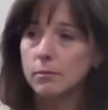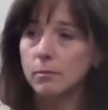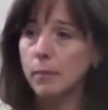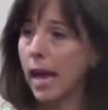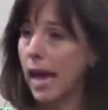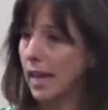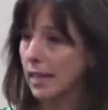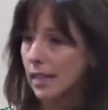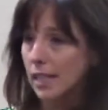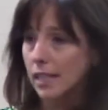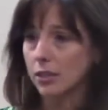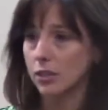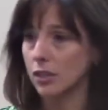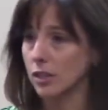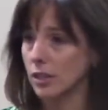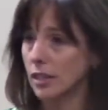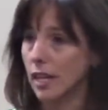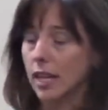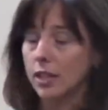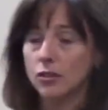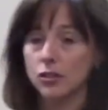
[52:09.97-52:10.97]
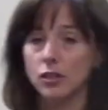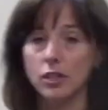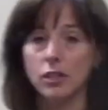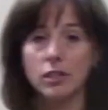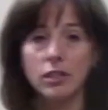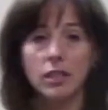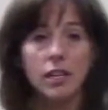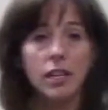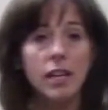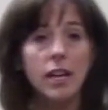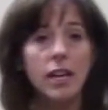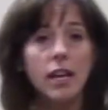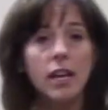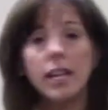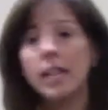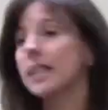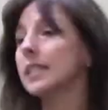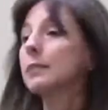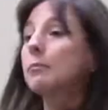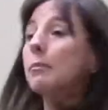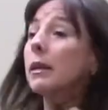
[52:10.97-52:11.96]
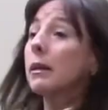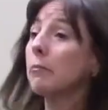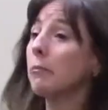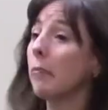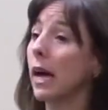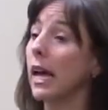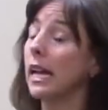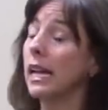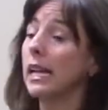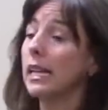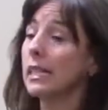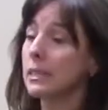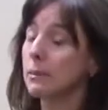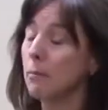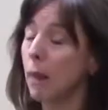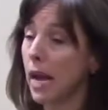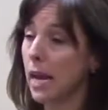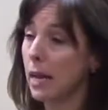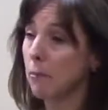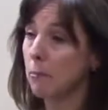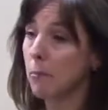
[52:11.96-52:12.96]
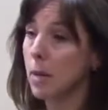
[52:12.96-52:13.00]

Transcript: bad legislation. His big buddy is Mike